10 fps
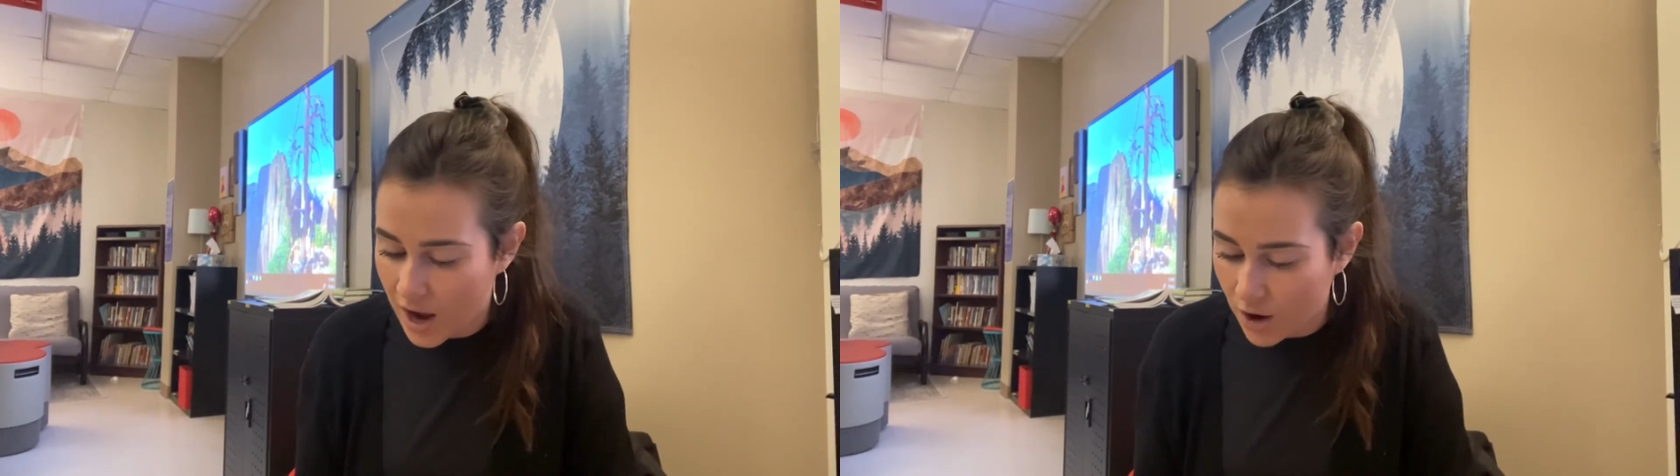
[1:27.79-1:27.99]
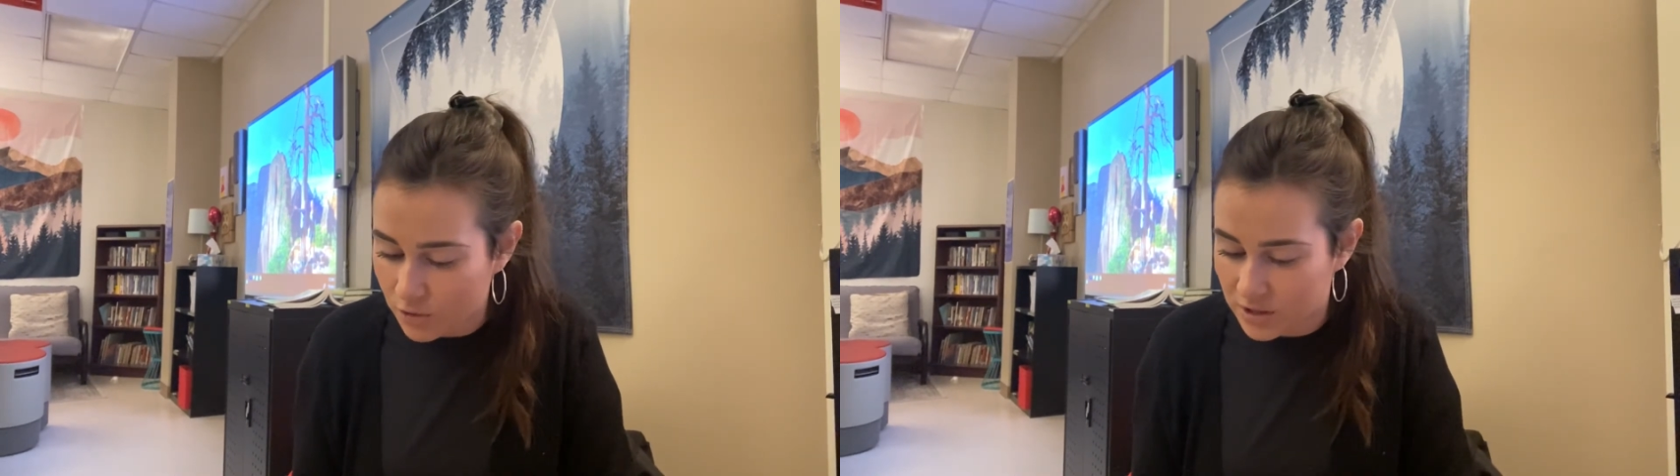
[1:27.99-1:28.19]

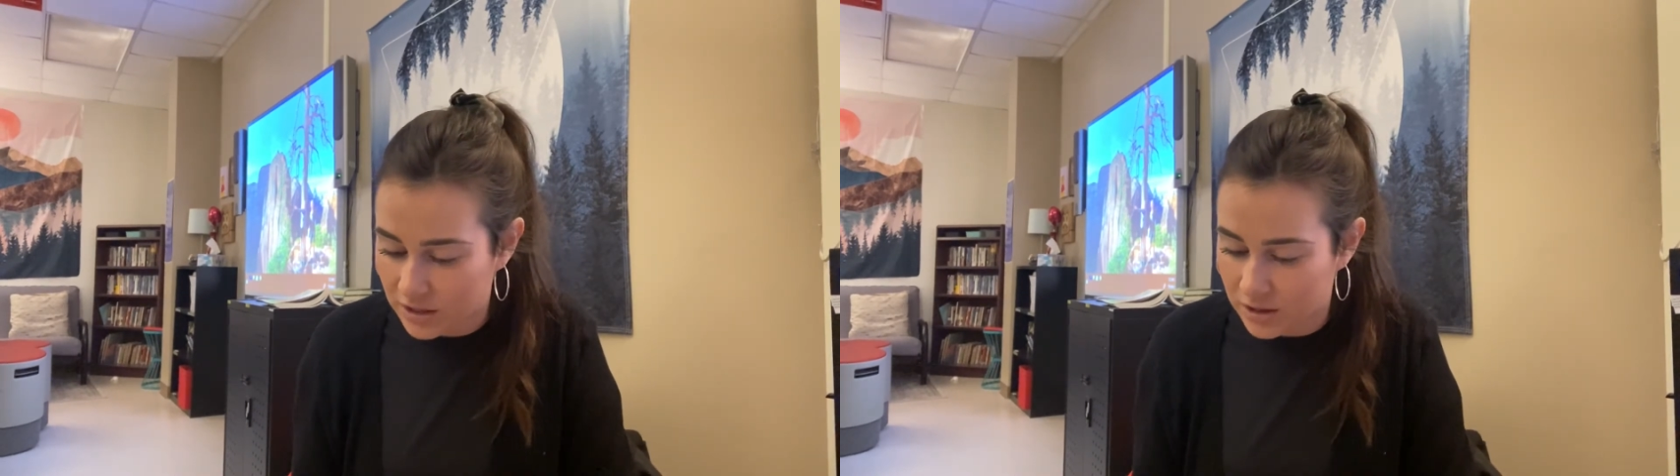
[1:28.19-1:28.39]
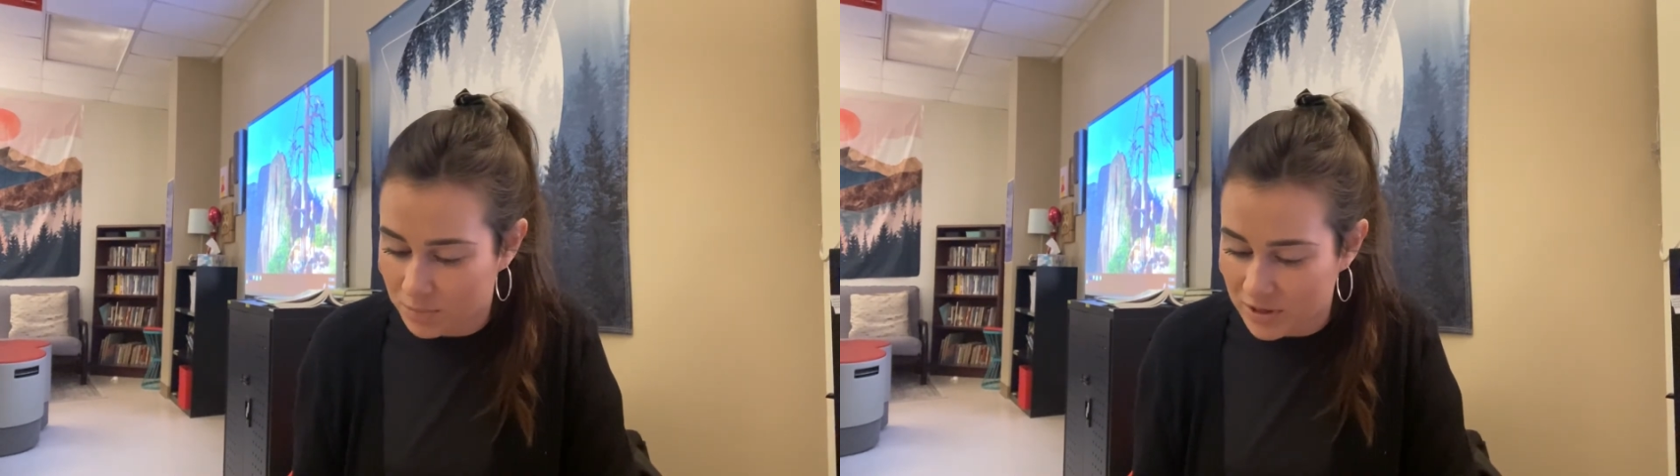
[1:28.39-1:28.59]
how to
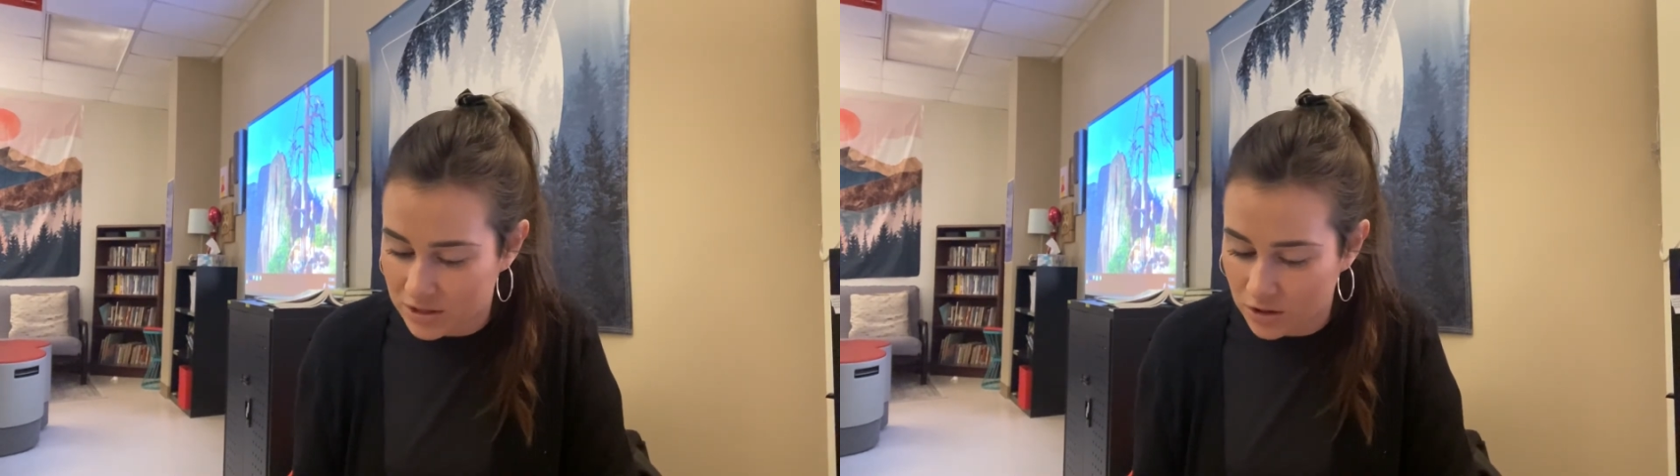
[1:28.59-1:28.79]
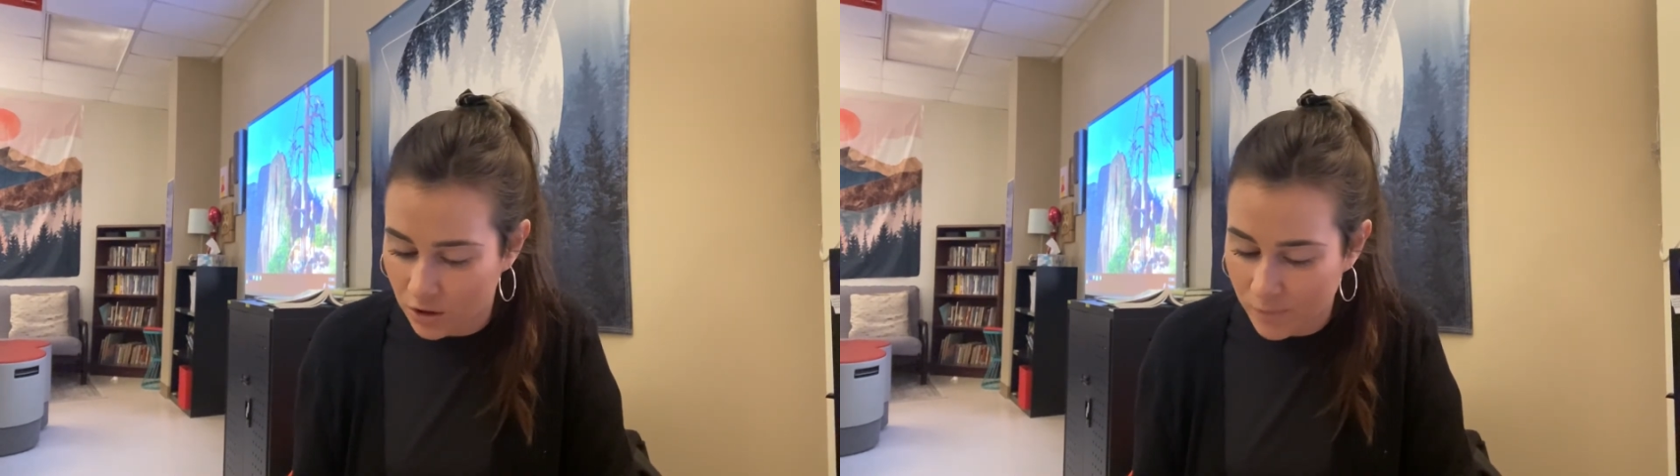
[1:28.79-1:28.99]
get the
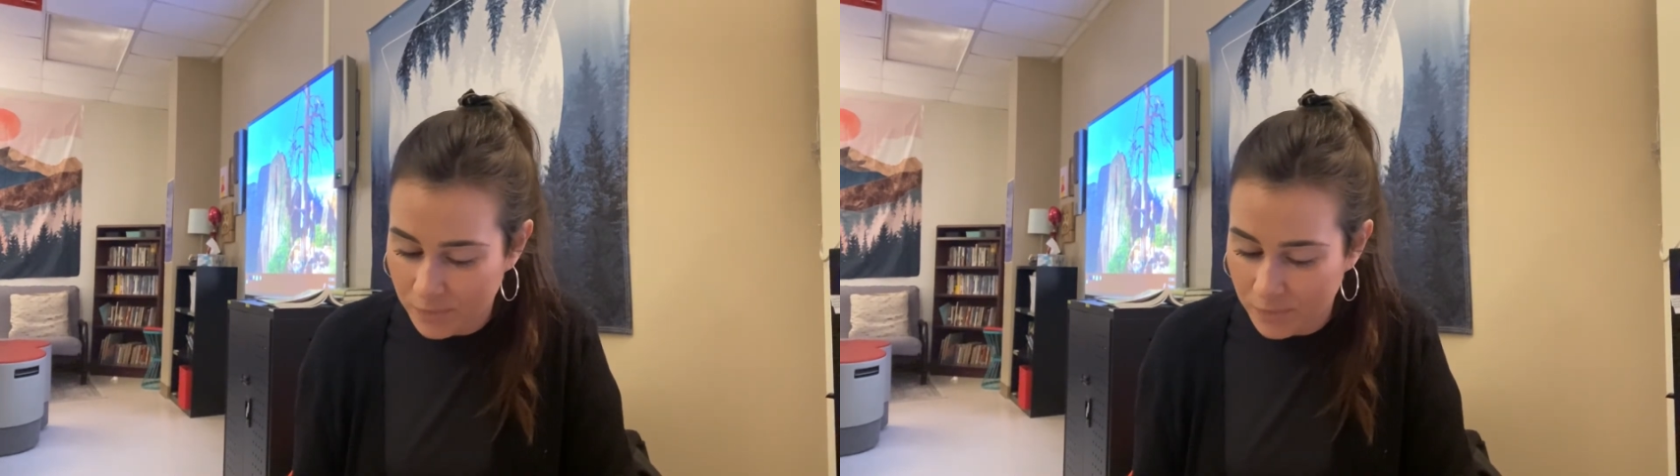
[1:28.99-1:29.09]
pistol.